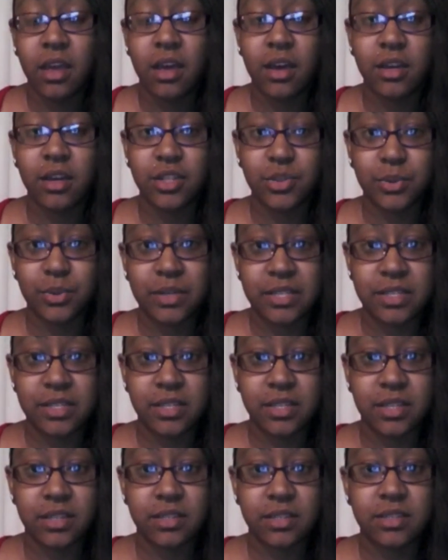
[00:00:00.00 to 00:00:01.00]
a
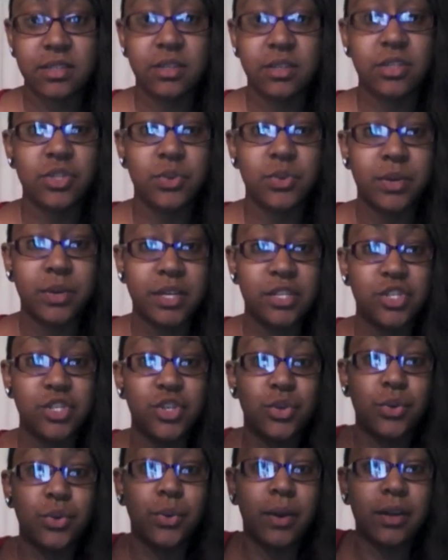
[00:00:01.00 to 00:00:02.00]
26, a
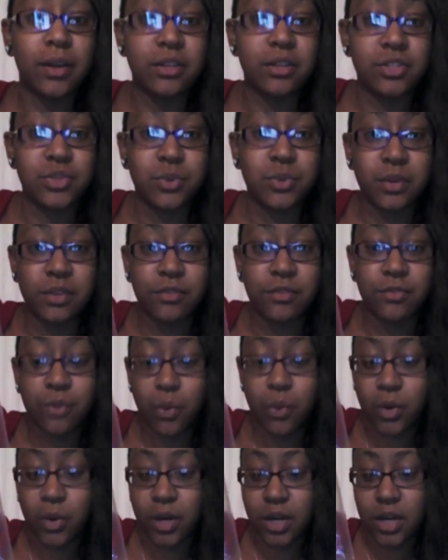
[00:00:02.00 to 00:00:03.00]
22, and a
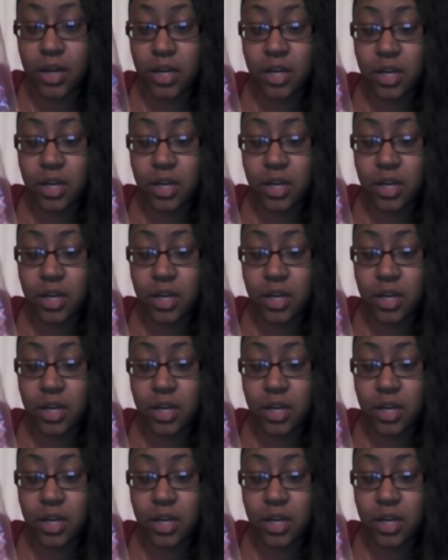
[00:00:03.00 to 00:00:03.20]
24.